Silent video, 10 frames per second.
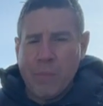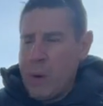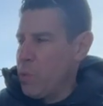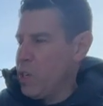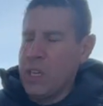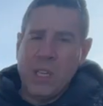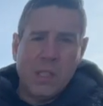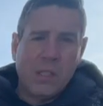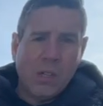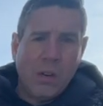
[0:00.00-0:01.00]
and we're gonna
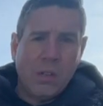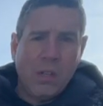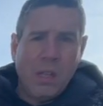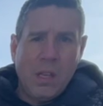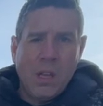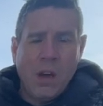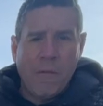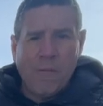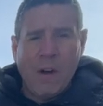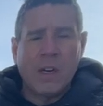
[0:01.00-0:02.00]
insert the
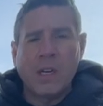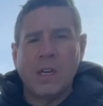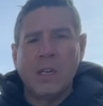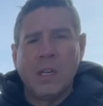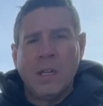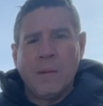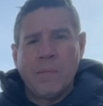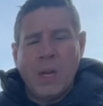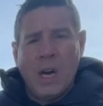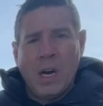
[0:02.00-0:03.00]
frunk
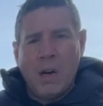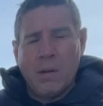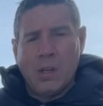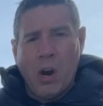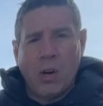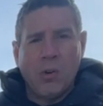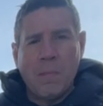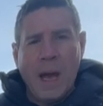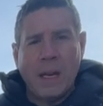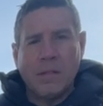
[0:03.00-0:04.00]
cargo
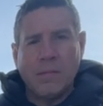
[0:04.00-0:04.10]
mat.